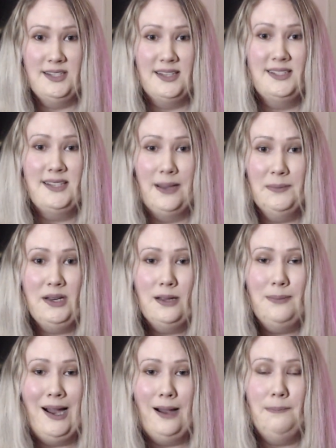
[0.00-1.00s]
there's something
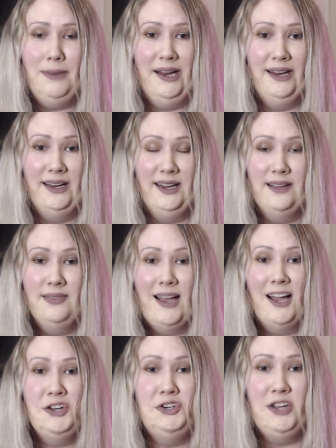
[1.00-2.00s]
about being in
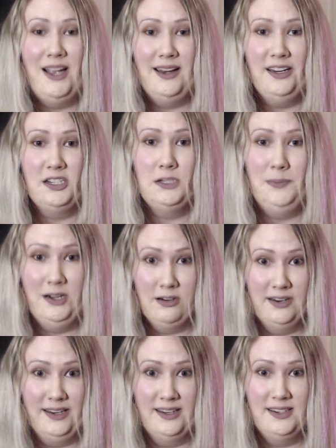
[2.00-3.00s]
that shared
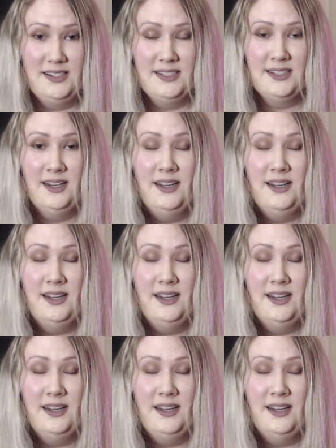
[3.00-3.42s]
experience